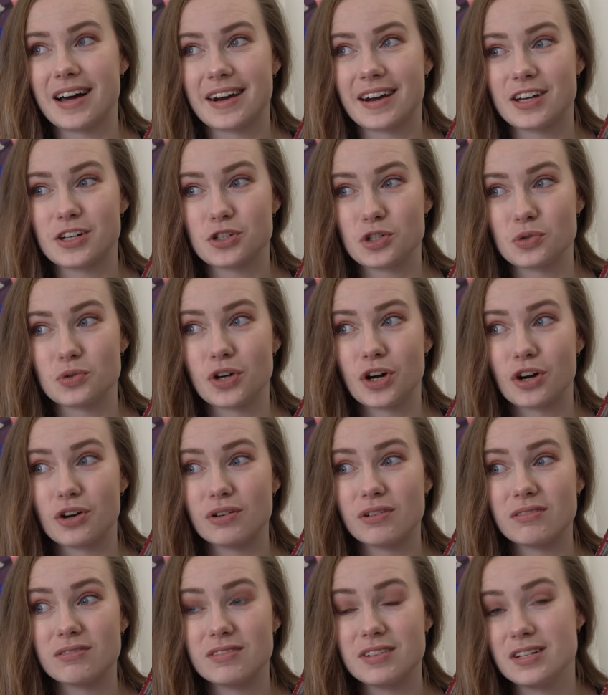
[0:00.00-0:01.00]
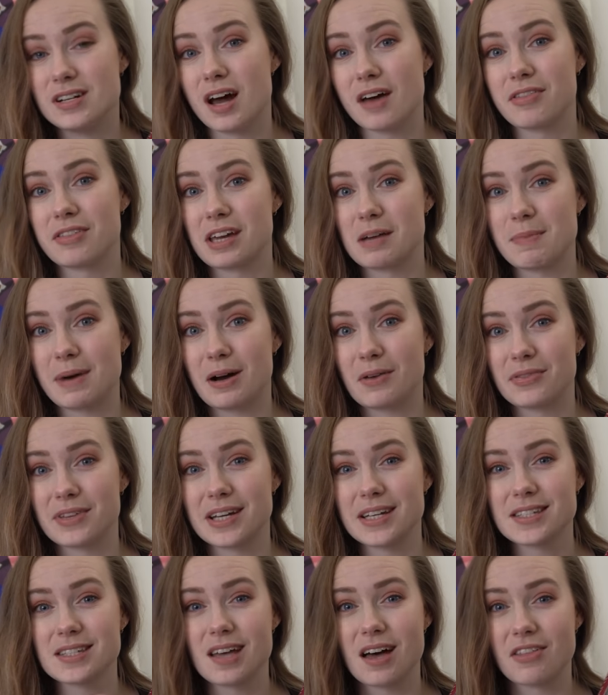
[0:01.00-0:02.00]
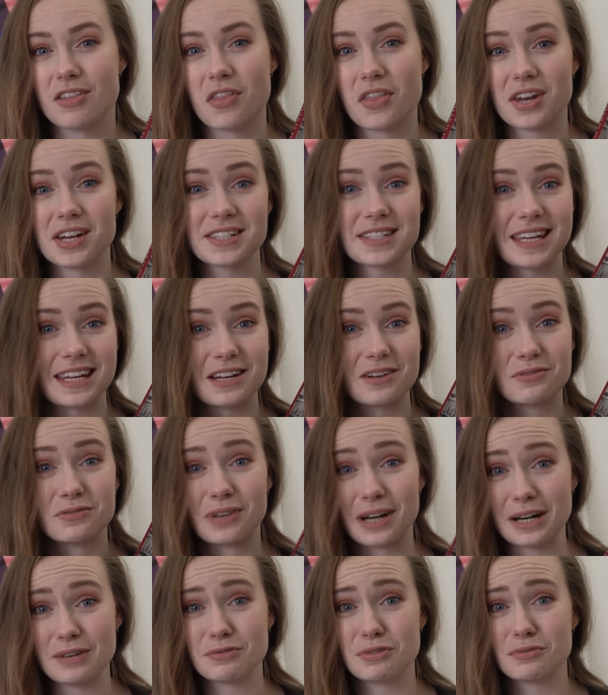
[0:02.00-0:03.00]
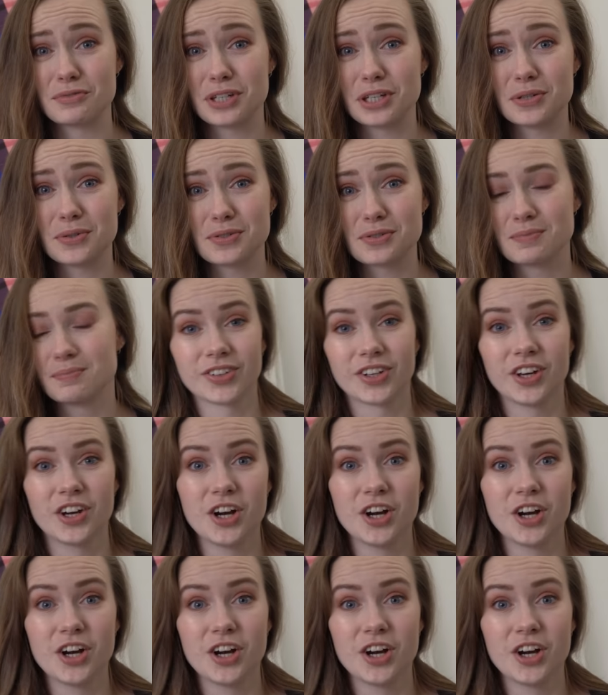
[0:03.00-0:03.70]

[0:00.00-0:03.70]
and I do know nothing about this other than it's getting rave reviews.